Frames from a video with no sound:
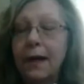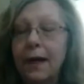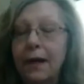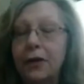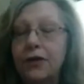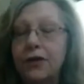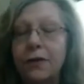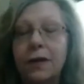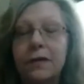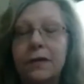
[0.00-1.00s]
And as you
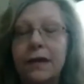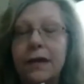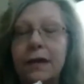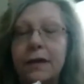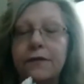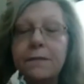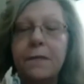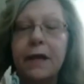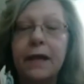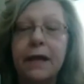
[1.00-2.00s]
can see, there's
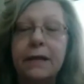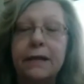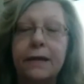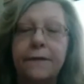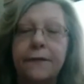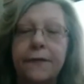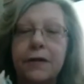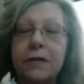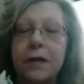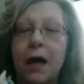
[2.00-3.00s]
many
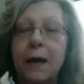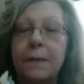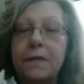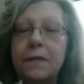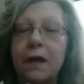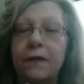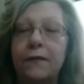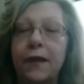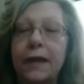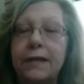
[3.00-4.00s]
different types
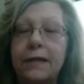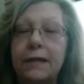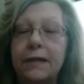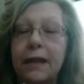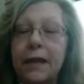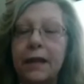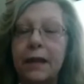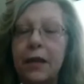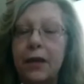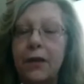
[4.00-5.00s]
of laces
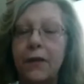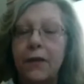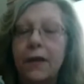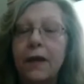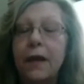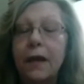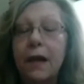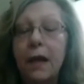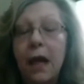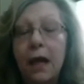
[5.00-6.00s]
in here.
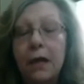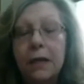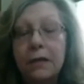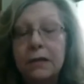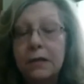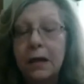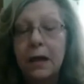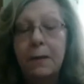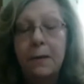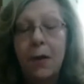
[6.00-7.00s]

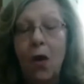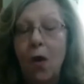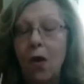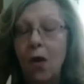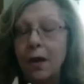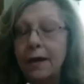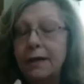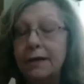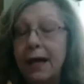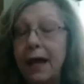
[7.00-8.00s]
Some are
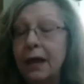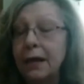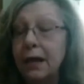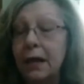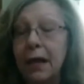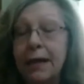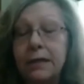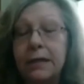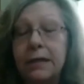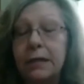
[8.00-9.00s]
Italian
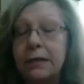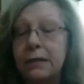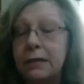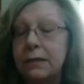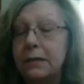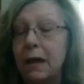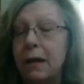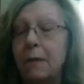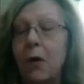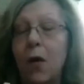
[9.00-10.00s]
laces,
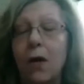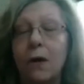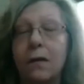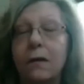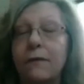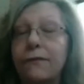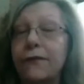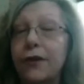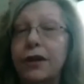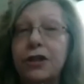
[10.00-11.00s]
some are
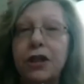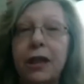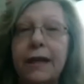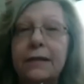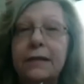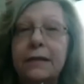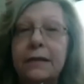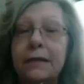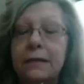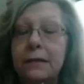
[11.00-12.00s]
French
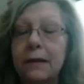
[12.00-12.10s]
laces,